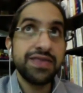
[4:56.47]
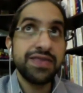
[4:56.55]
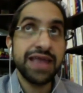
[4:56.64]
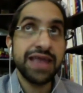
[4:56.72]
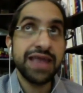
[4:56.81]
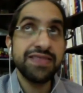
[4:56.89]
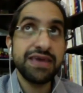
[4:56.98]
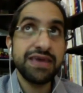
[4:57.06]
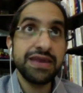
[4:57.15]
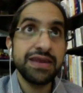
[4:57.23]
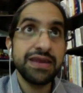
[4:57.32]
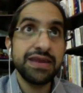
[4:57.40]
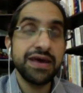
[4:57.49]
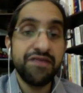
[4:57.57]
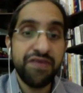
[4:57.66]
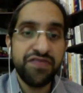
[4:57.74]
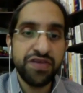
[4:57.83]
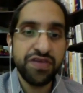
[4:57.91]

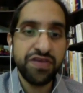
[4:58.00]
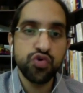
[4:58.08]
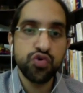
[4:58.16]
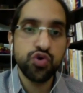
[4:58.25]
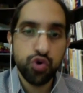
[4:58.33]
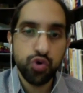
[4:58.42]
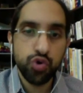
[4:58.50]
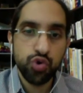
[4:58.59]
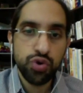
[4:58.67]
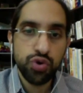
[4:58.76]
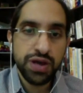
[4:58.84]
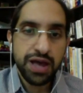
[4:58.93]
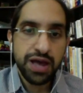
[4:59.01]
1952 coup